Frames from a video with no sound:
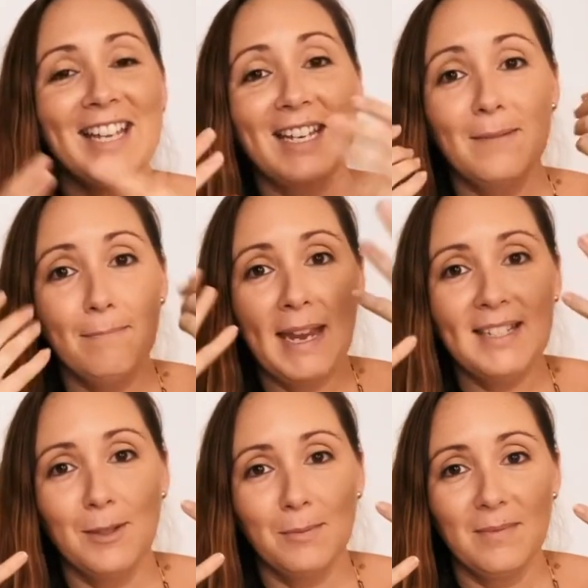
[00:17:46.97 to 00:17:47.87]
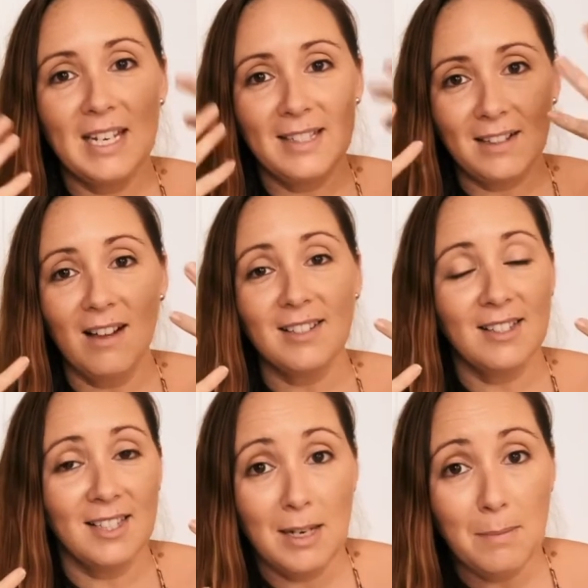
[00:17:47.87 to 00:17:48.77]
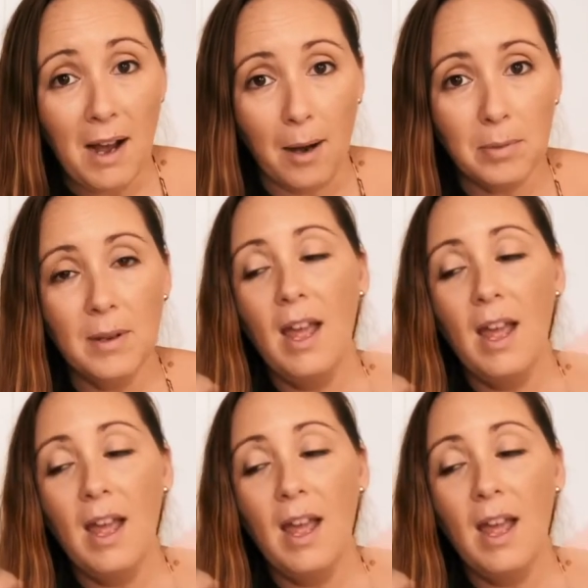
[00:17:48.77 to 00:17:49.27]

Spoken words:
it makes his glasses steam up.